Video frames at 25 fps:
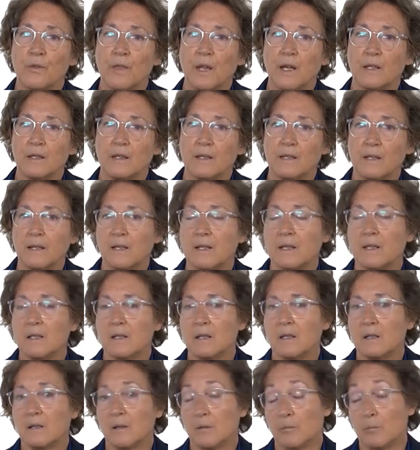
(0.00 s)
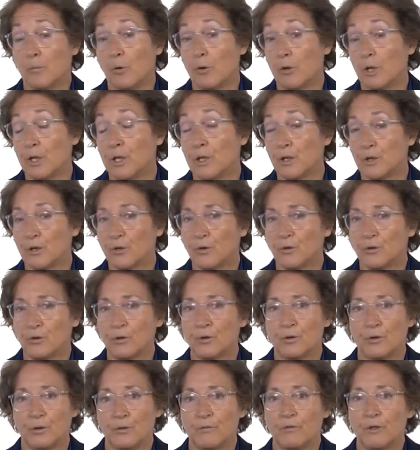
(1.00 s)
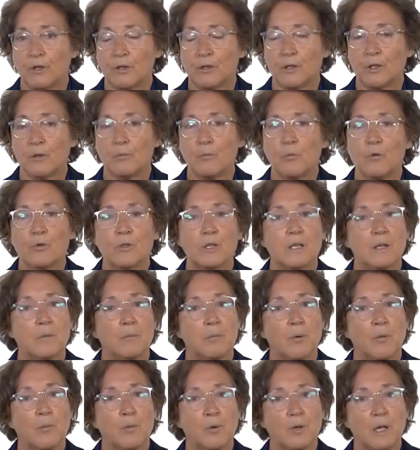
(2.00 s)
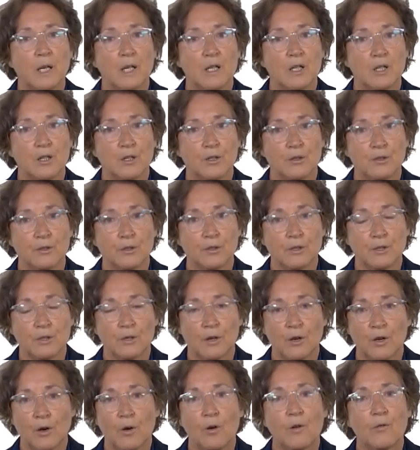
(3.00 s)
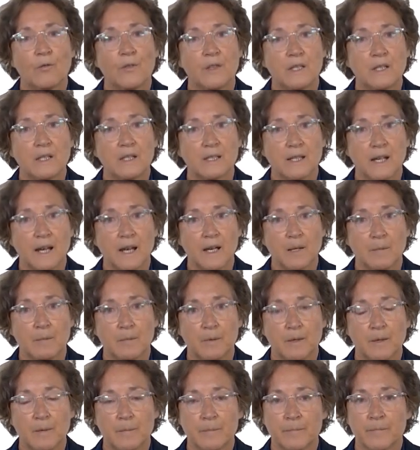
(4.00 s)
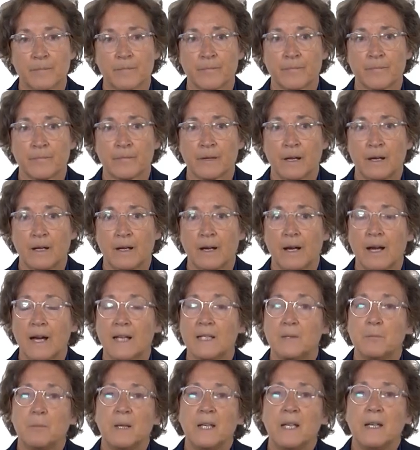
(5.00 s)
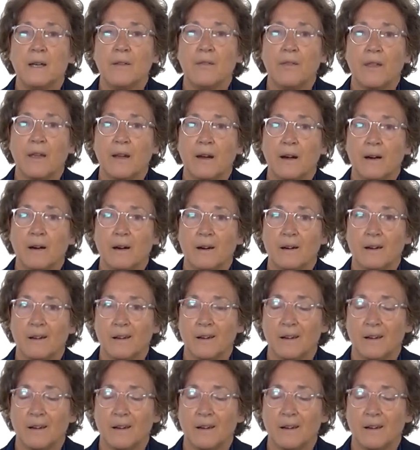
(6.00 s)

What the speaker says: that the Morisco, converted Muslim populations of this time, had been there